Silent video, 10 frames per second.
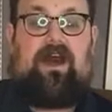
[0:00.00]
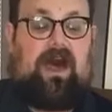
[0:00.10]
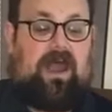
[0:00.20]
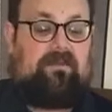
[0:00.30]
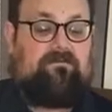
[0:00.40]

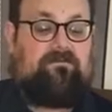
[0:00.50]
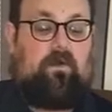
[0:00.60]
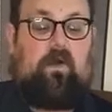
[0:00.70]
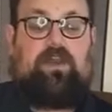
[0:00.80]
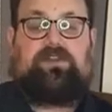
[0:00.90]
are
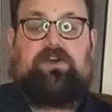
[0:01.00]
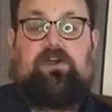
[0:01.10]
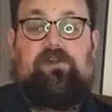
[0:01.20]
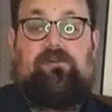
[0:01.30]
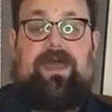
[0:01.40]
four
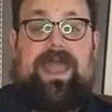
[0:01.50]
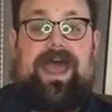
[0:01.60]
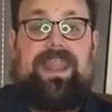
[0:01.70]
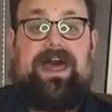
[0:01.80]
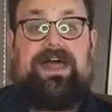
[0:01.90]

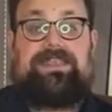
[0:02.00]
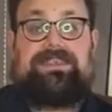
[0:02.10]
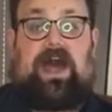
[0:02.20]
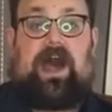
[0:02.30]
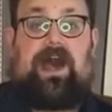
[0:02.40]

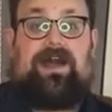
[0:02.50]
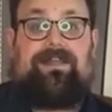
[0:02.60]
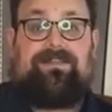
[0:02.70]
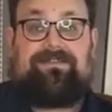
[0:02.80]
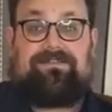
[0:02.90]

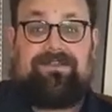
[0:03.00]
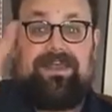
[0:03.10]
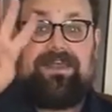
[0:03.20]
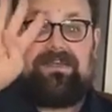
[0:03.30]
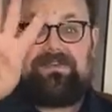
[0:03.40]
pteranodons.
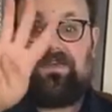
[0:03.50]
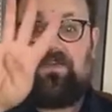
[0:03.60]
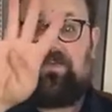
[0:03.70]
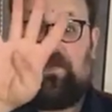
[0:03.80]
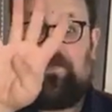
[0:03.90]
So
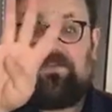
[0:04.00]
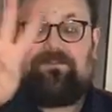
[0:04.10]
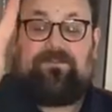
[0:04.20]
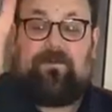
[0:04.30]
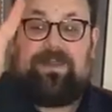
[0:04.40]
there's only
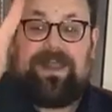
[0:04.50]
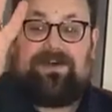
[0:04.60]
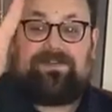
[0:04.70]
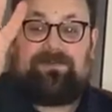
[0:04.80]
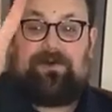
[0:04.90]
four now, so we'll